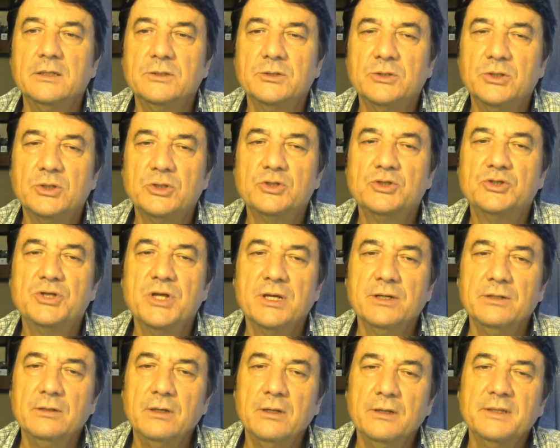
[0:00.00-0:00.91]
The
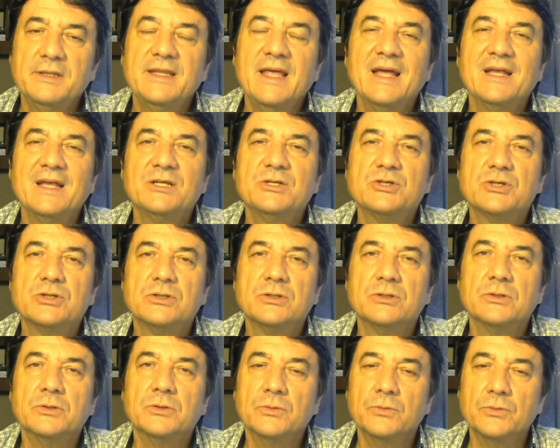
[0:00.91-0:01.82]
general
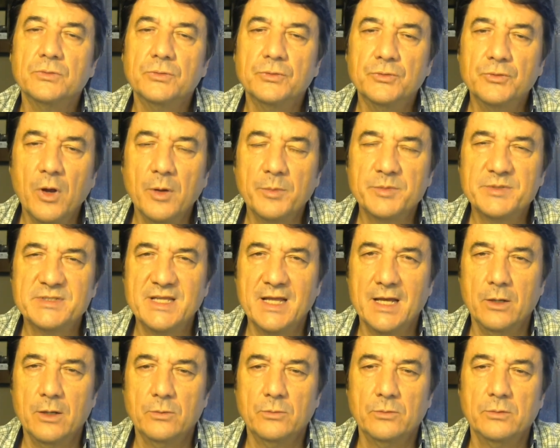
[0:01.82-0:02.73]
tension drops
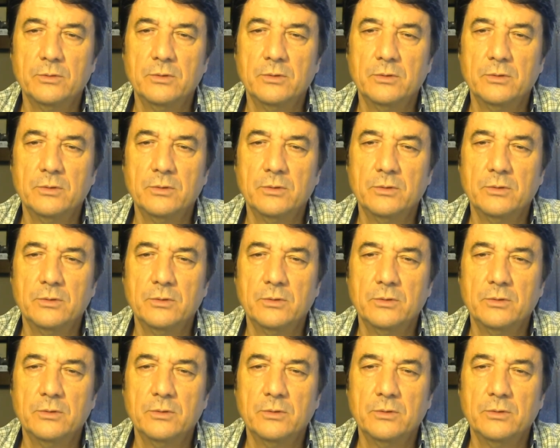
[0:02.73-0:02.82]
down.